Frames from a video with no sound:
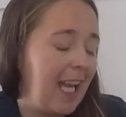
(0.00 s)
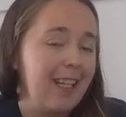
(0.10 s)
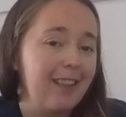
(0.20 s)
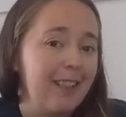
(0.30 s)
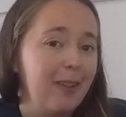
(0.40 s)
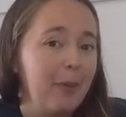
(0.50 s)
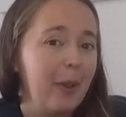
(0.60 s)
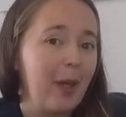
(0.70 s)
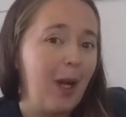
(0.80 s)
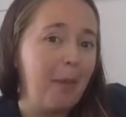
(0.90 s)
and a little
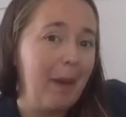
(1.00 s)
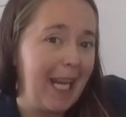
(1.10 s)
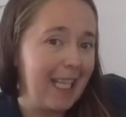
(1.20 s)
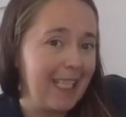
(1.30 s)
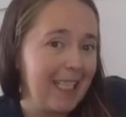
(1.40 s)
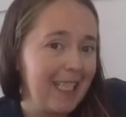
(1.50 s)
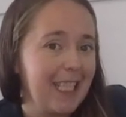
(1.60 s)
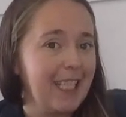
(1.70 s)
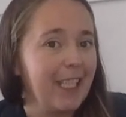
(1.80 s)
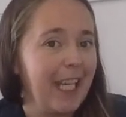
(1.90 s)
book on pandas,
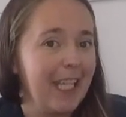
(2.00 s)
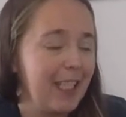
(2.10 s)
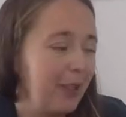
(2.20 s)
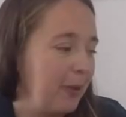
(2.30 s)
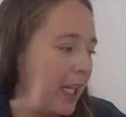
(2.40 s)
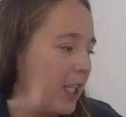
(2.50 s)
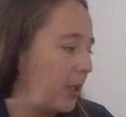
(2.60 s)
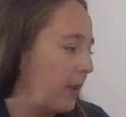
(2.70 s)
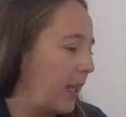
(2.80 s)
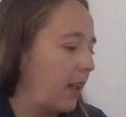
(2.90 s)
because you can't do
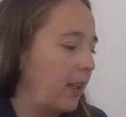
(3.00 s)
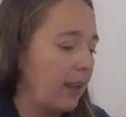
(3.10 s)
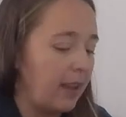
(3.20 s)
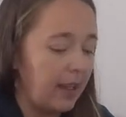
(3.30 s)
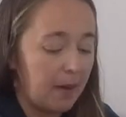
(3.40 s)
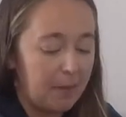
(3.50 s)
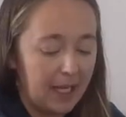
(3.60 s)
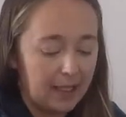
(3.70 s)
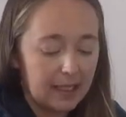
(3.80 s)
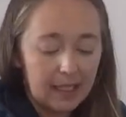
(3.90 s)
Asia without a little thing on
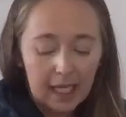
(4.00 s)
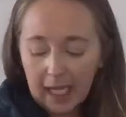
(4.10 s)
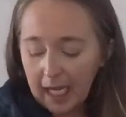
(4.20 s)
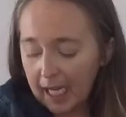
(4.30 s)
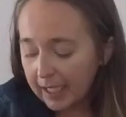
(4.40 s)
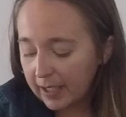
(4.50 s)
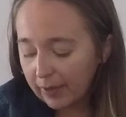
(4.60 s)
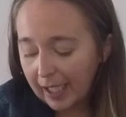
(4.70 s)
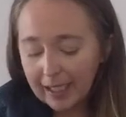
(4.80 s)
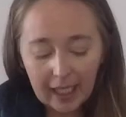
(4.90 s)
pandas. And
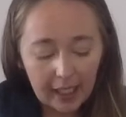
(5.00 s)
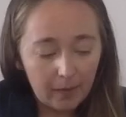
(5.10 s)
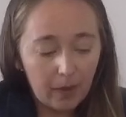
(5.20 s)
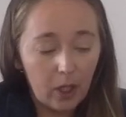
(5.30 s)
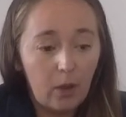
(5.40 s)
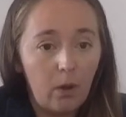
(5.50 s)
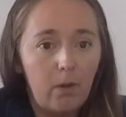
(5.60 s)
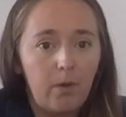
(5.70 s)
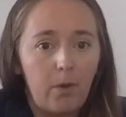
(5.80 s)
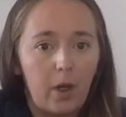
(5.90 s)
so that's kind of our
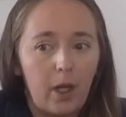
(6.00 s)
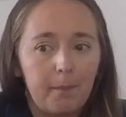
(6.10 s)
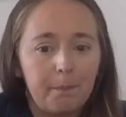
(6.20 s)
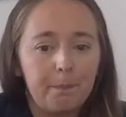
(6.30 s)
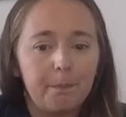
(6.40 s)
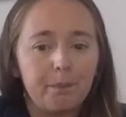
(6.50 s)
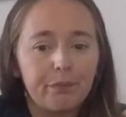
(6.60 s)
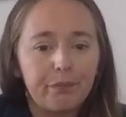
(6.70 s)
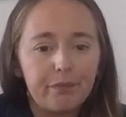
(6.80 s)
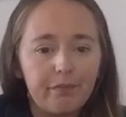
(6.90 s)
goal for
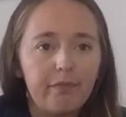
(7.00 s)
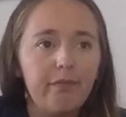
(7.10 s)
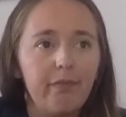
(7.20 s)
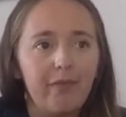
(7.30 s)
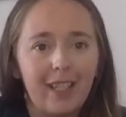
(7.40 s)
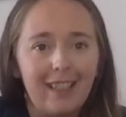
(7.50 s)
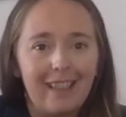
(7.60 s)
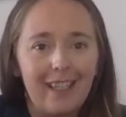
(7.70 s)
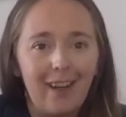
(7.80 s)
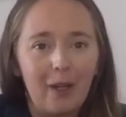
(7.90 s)

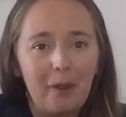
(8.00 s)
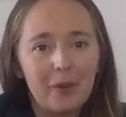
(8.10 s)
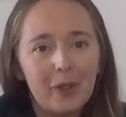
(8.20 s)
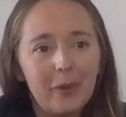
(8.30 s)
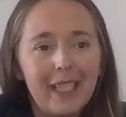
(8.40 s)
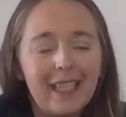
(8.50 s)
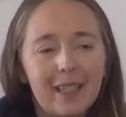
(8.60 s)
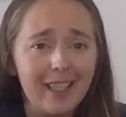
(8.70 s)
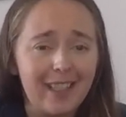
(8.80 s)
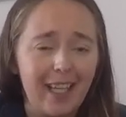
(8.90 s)
our culture week
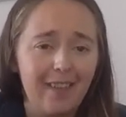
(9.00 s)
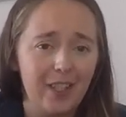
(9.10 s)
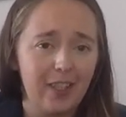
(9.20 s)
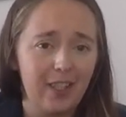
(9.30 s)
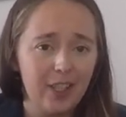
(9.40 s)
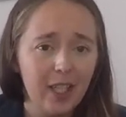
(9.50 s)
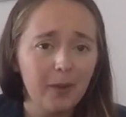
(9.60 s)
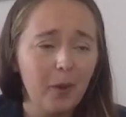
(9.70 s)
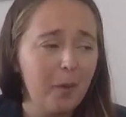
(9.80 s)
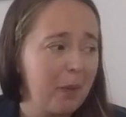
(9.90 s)
this week. It's kind of just a
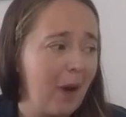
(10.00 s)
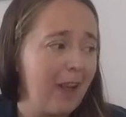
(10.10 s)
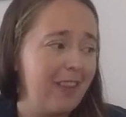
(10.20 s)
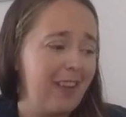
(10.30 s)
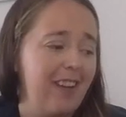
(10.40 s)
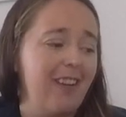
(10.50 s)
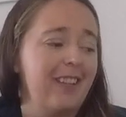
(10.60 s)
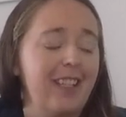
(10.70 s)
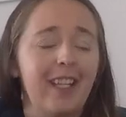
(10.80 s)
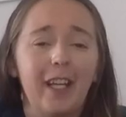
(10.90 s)
general broad thing on